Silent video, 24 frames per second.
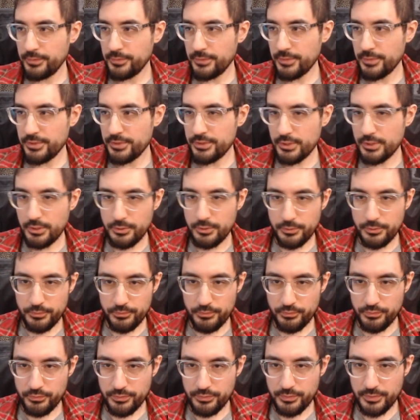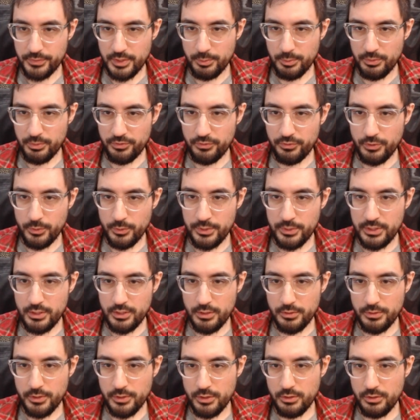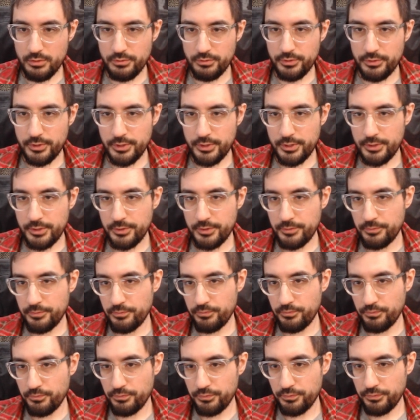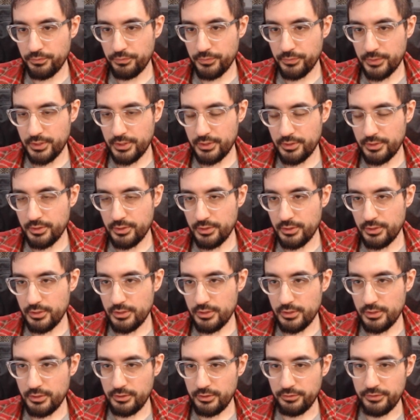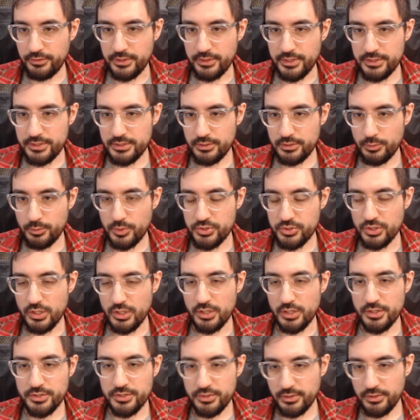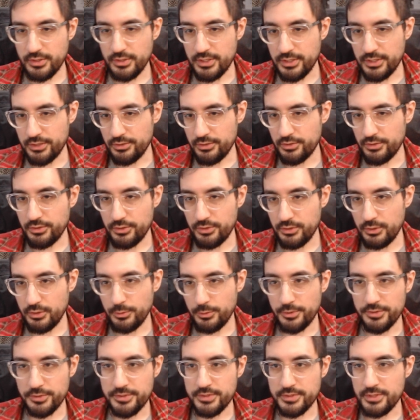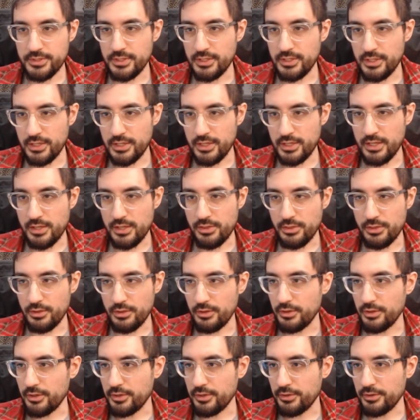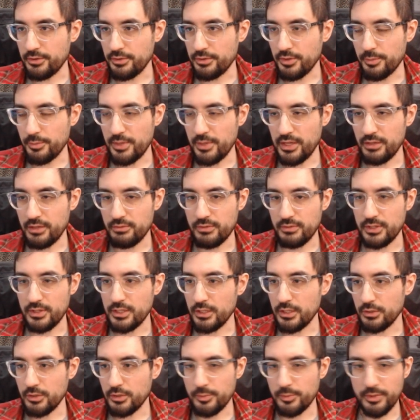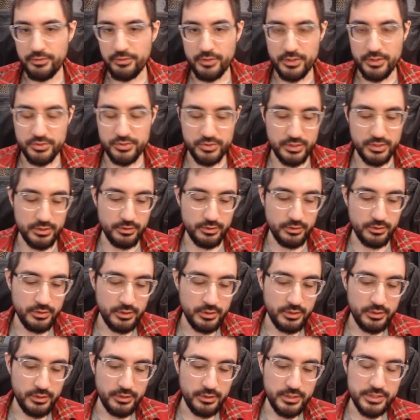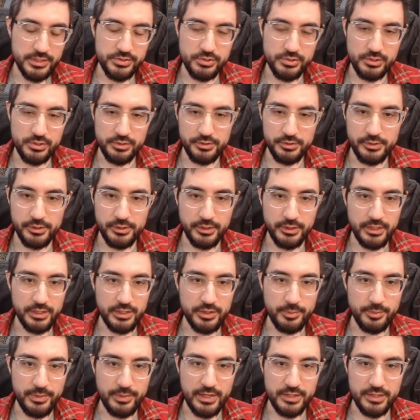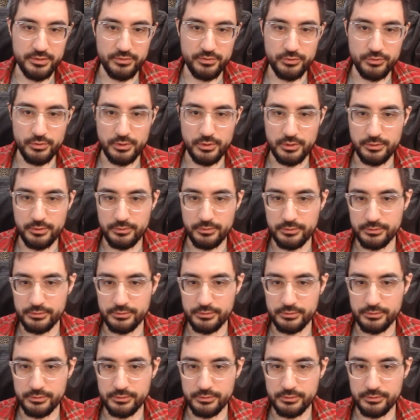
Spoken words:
So before we go over all of this, which honestly you will see in the main video on my VODs channel, let's just look at the passive tree.